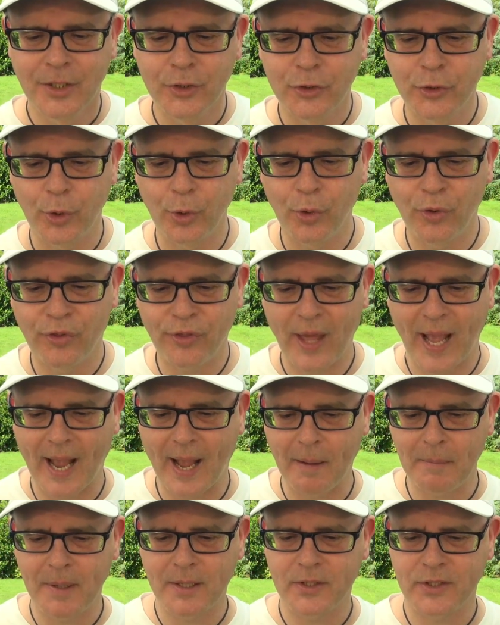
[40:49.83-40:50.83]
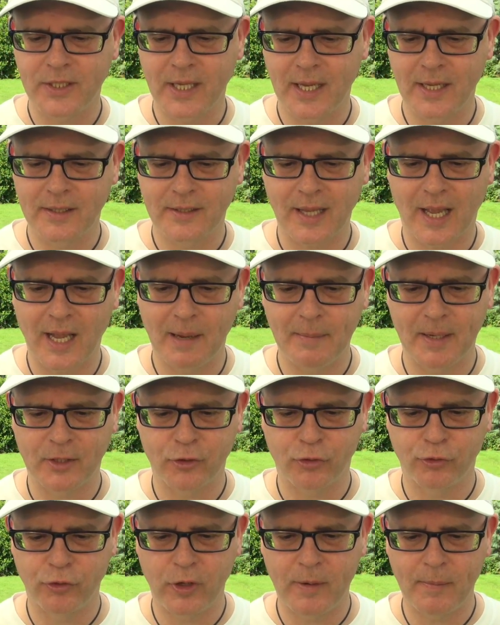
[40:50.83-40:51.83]
Tutham says, I'm
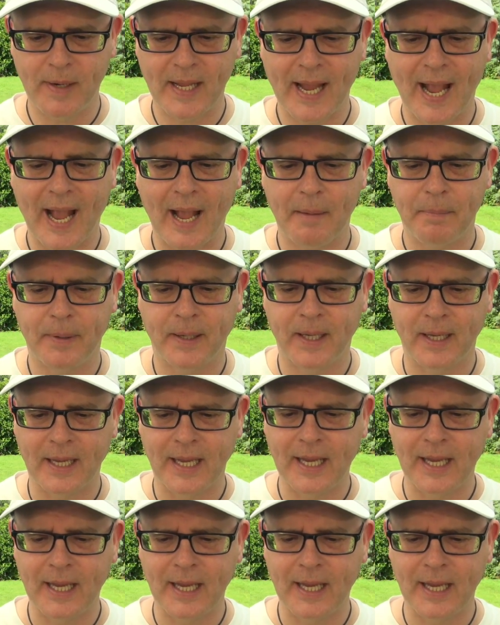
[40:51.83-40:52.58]
extremely happy,